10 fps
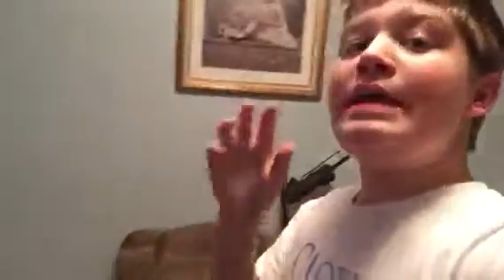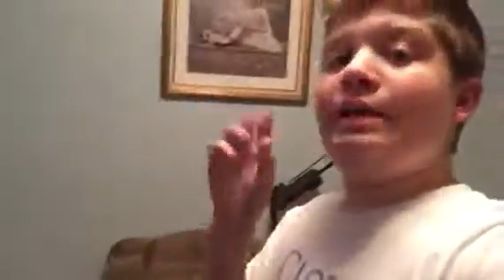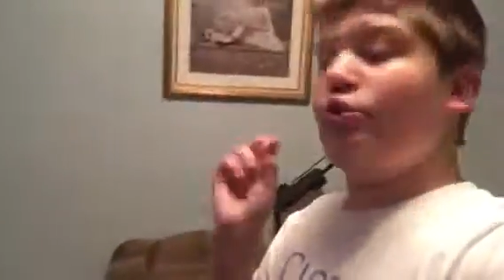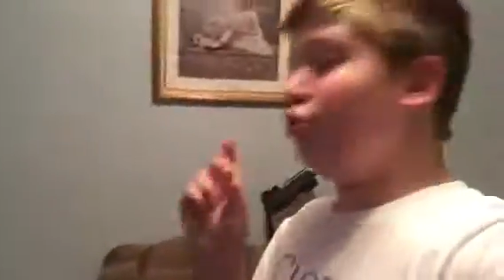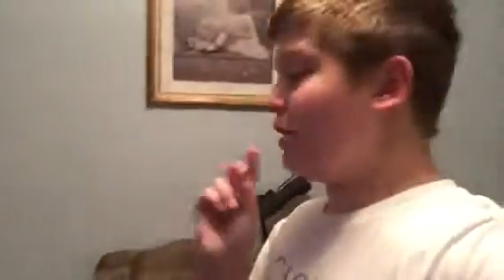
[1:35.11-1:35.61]

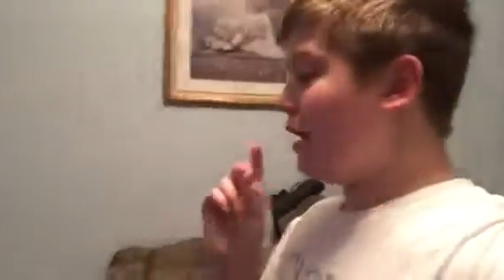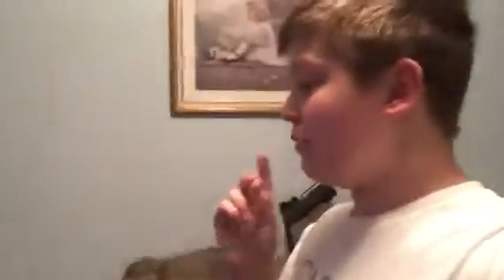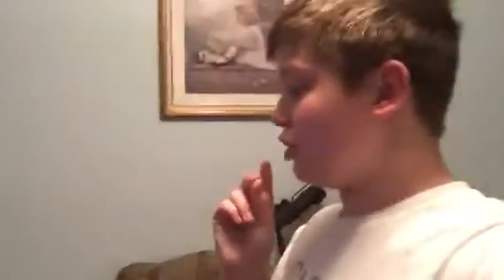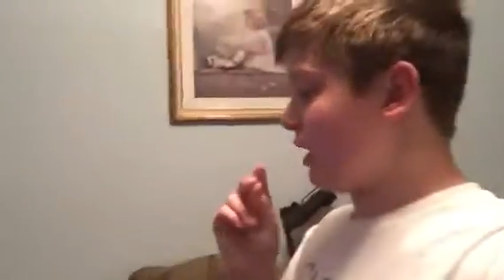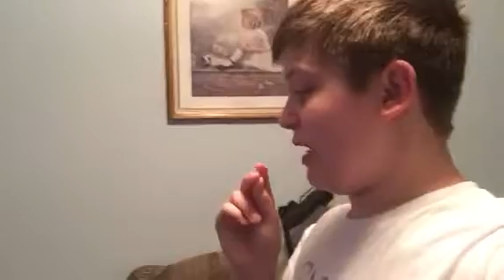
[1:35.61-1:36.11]
and look how
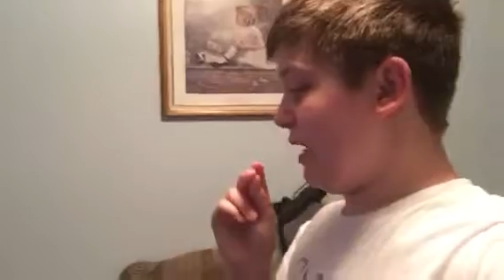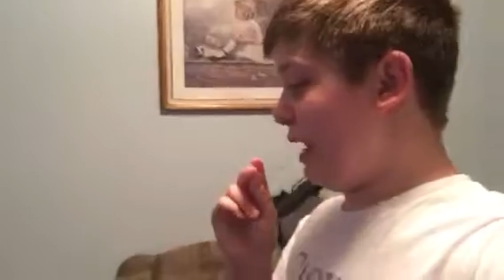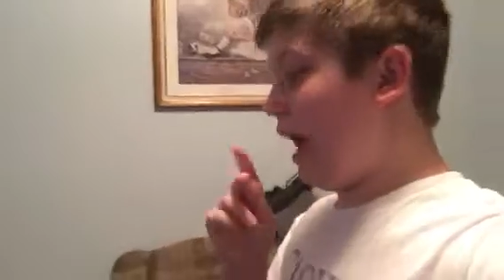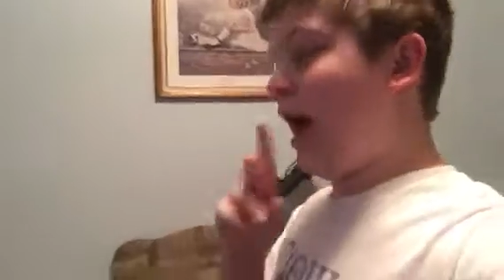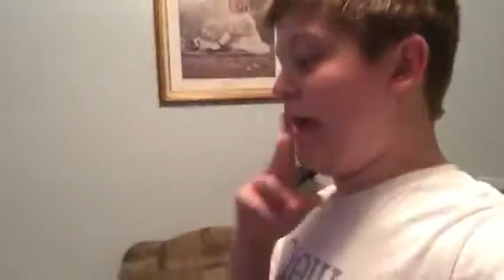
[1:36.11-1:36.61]
much candy
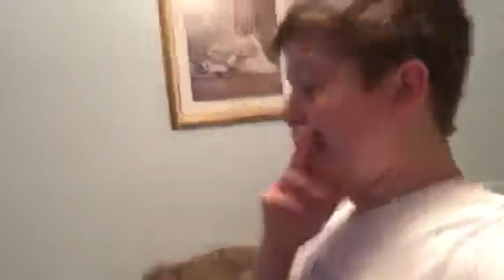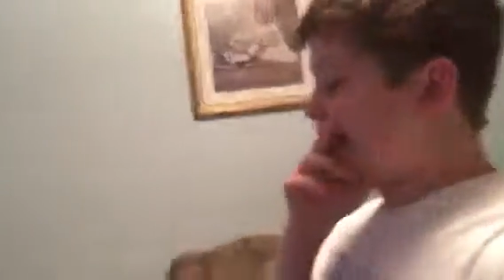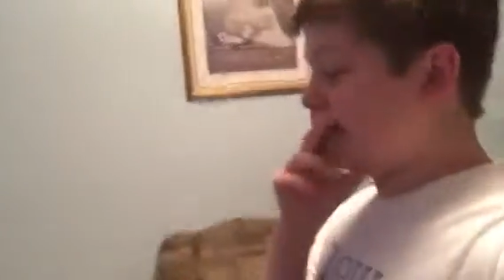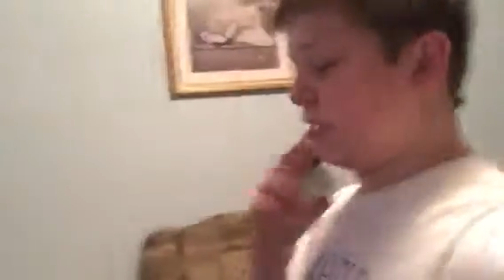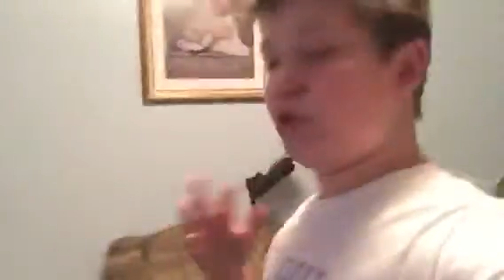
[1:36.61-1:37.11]
I got. I
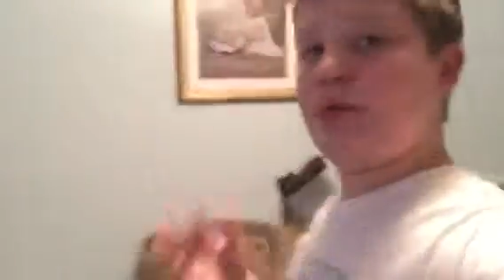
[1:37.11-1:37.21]
ate like